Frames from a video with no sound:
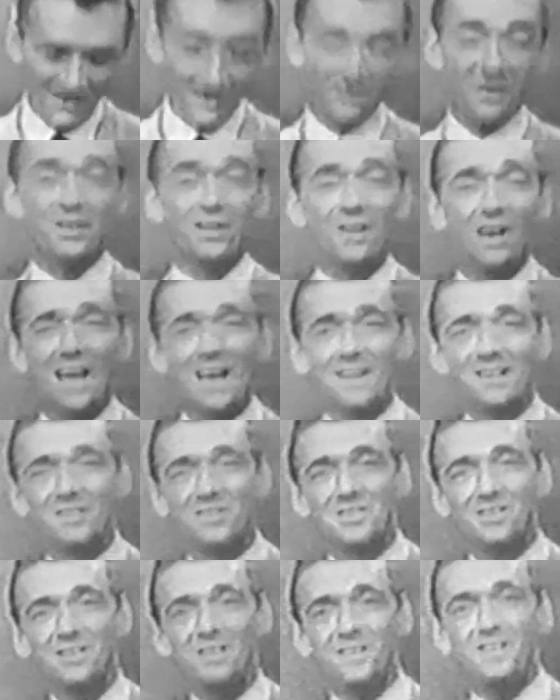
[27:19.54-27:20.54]
Until I can
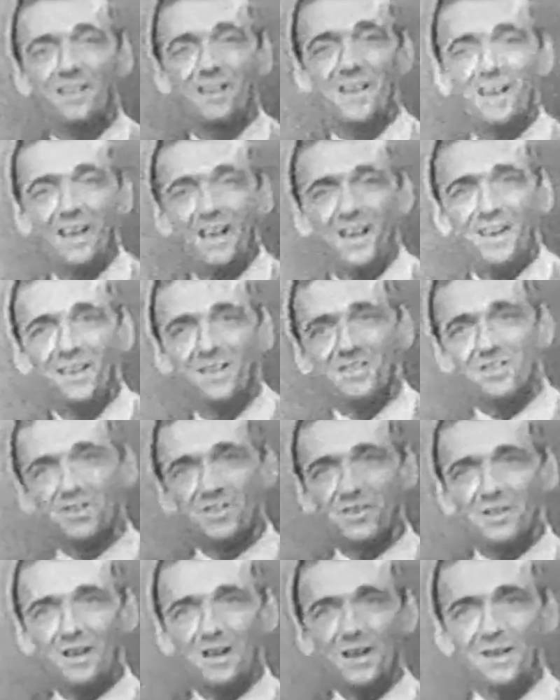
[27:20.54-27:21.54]
see you again, this is
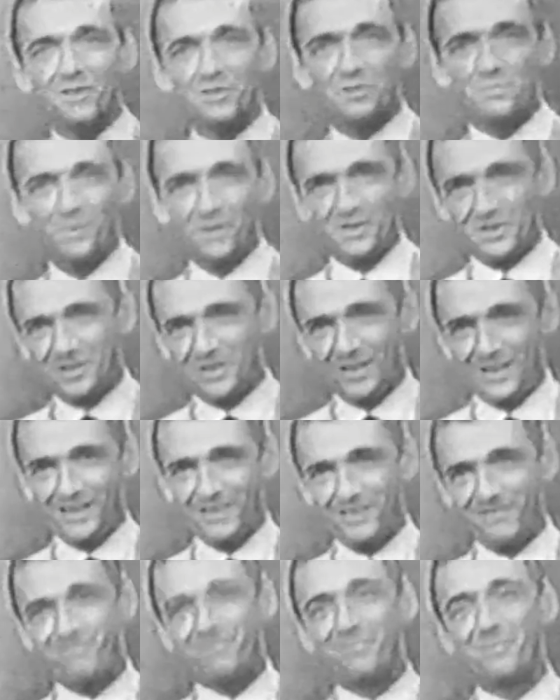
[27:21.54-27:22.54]
Carl Smith
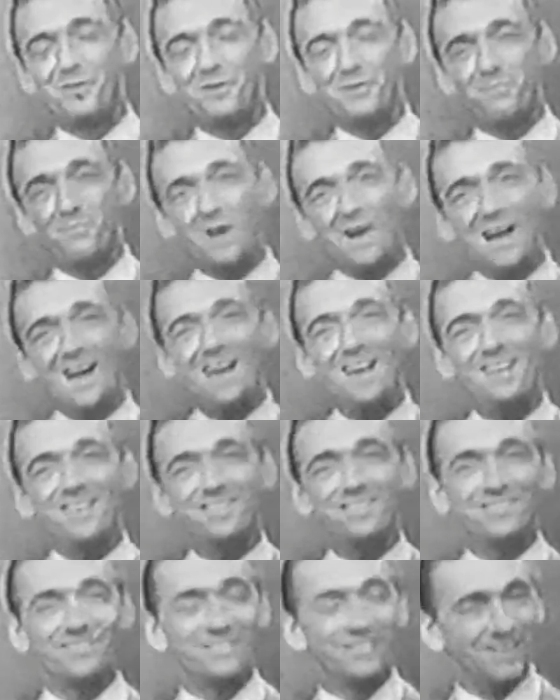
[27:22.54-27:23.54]
saying goodbye,
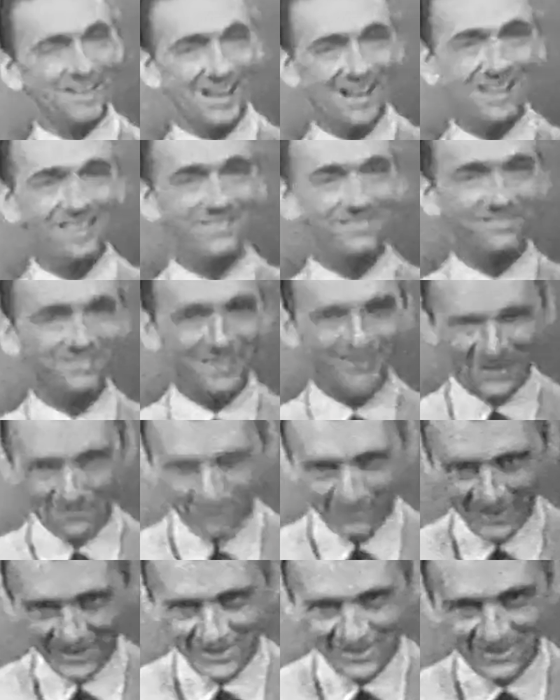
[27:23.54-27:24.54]
good night, God bless